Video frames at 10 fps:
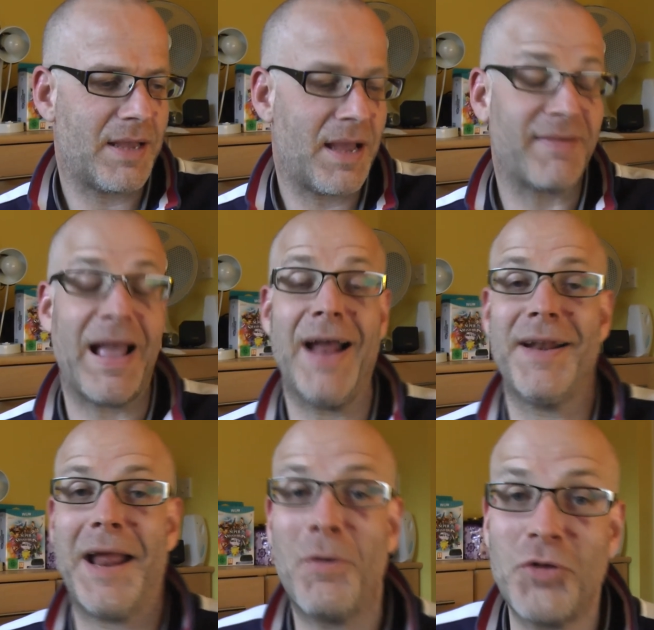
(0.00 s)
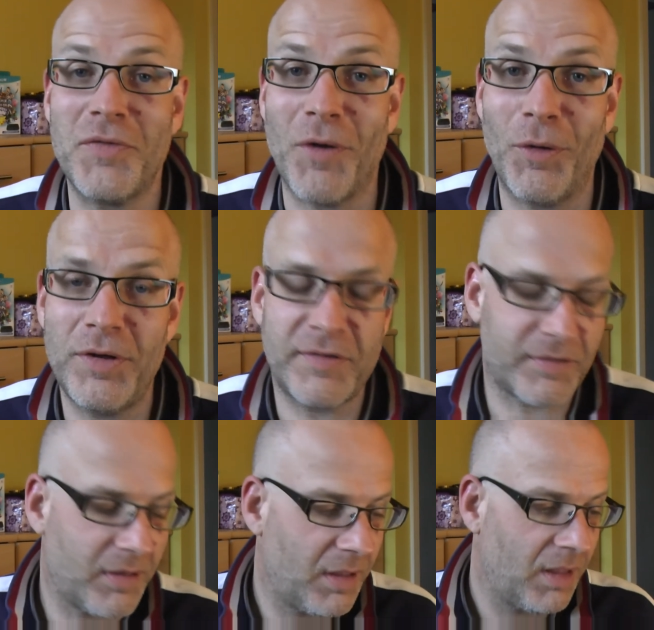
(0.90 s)
as a handheld
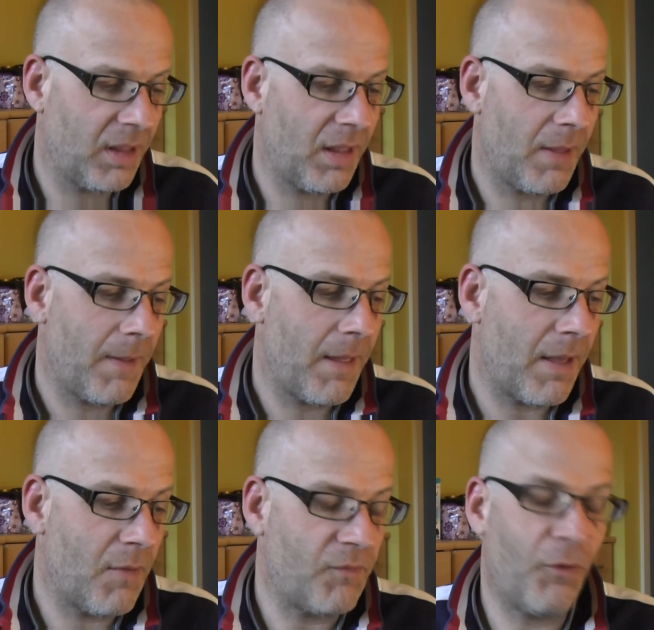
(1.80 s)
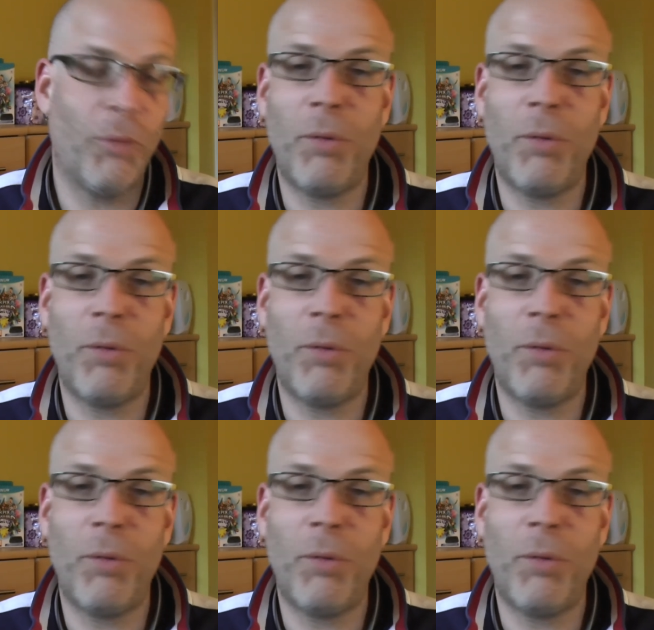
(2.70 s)
device for